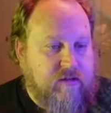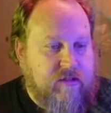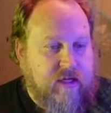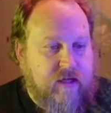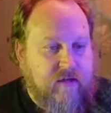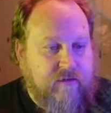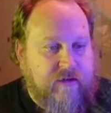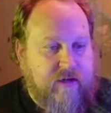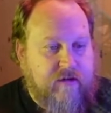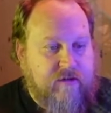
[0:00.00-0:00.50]

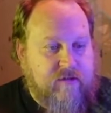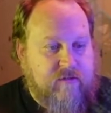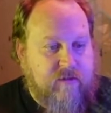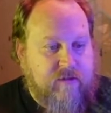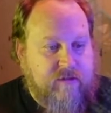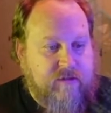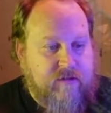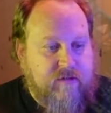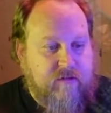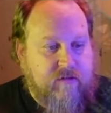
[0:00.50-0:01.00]
tile down as well
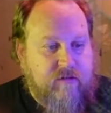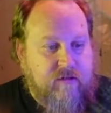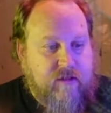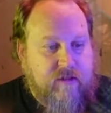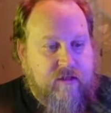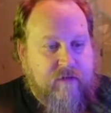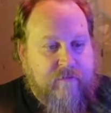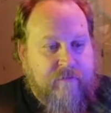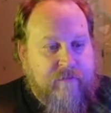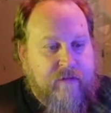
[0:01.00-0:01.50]
too.
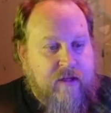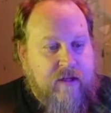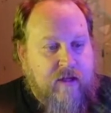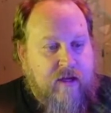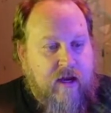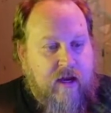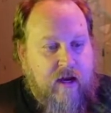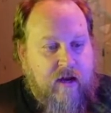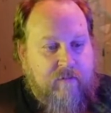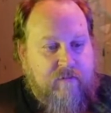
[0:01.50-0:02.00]

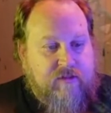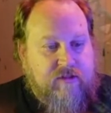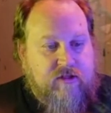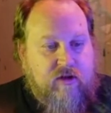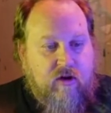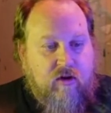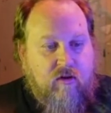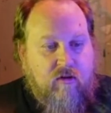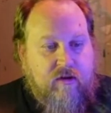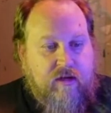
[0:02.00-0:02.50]

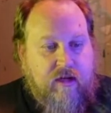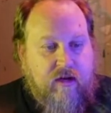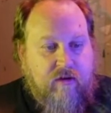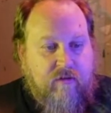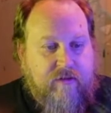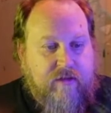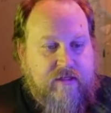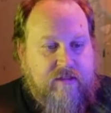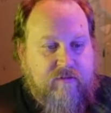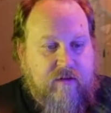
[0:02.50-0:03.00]
So
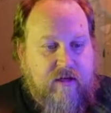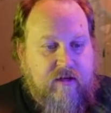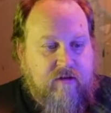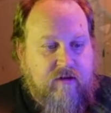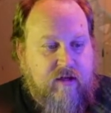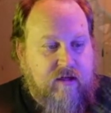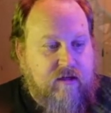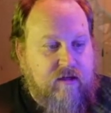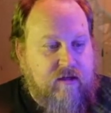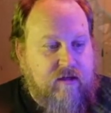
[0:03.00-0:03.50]
this way you
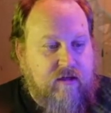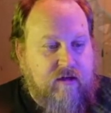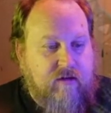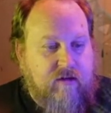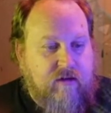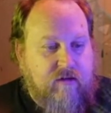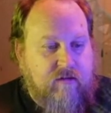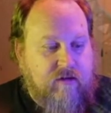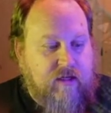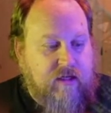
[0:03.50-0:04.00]
can
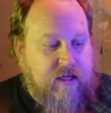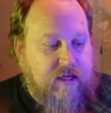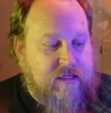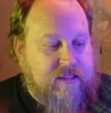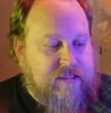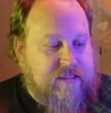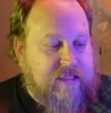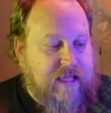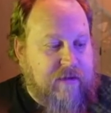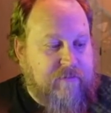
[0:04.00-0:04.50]
kind of
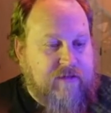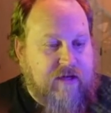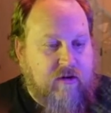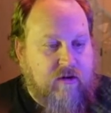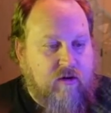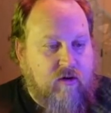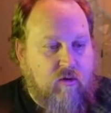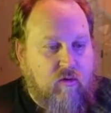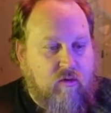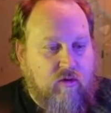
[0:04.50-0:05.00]
slap down
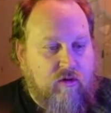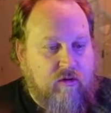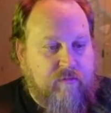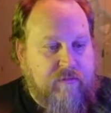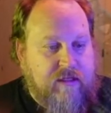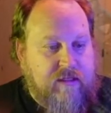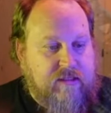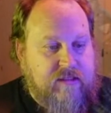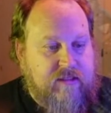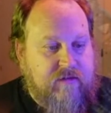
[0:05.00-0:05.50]
a corner
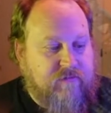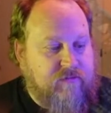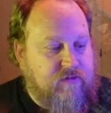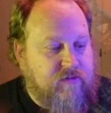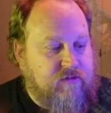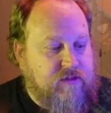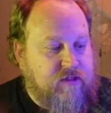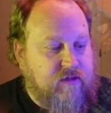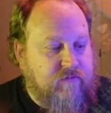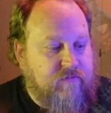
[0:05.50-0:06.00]
piece if
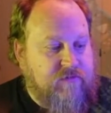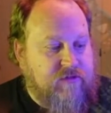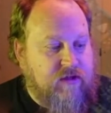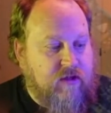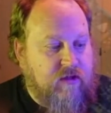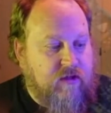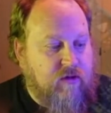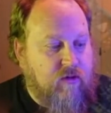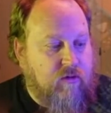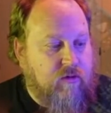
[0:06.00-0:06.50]
there's a
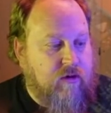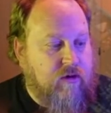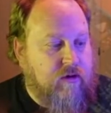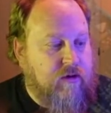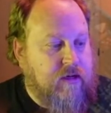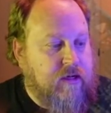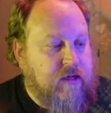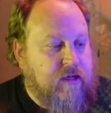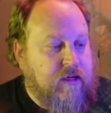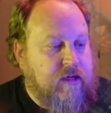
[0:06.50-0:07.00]
solid corner.
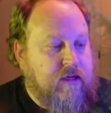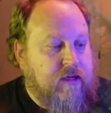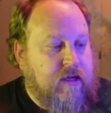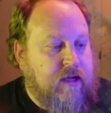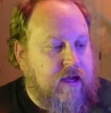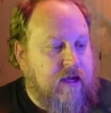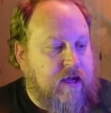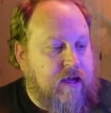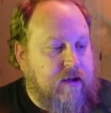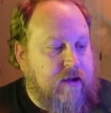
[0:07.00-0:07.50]

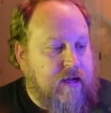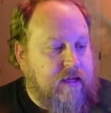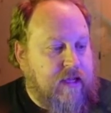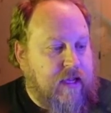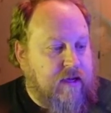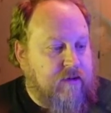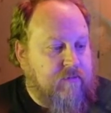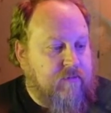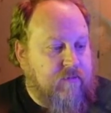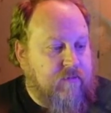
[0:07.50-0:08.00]

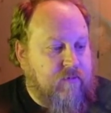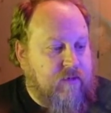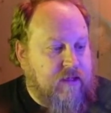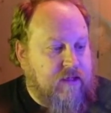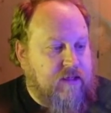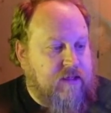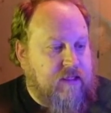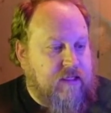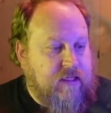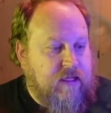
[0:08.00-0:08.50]
Again,
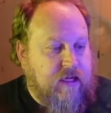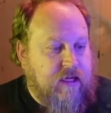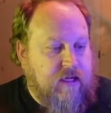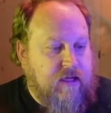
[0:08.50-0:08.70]
with the